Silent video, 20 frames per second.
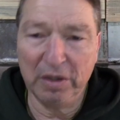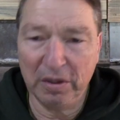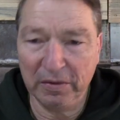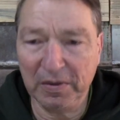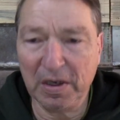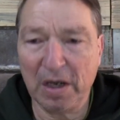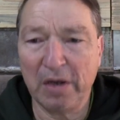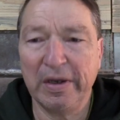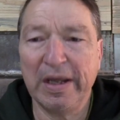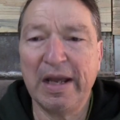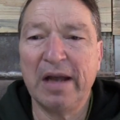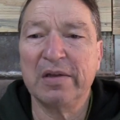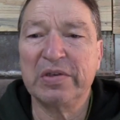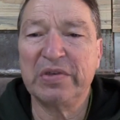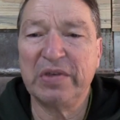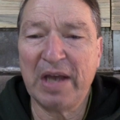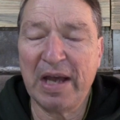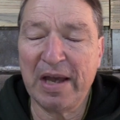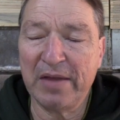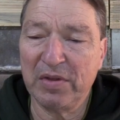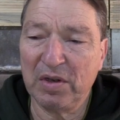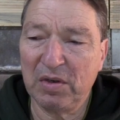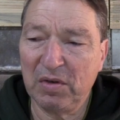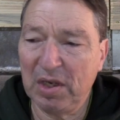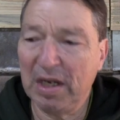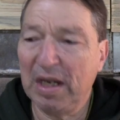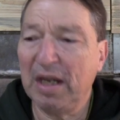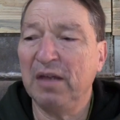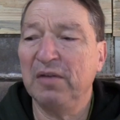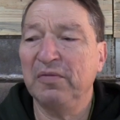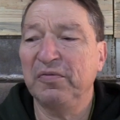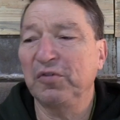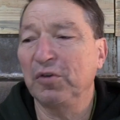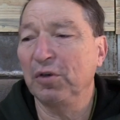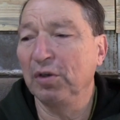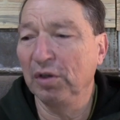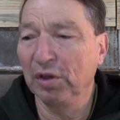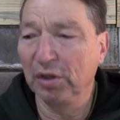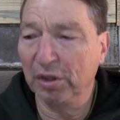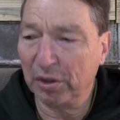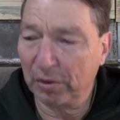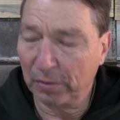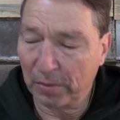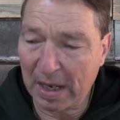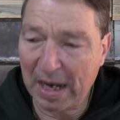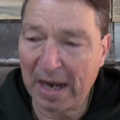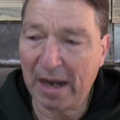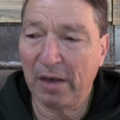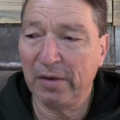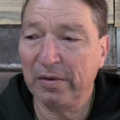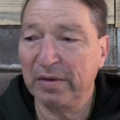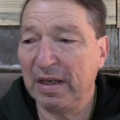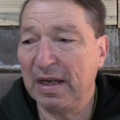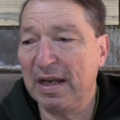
You've gone outside the tent for a look around.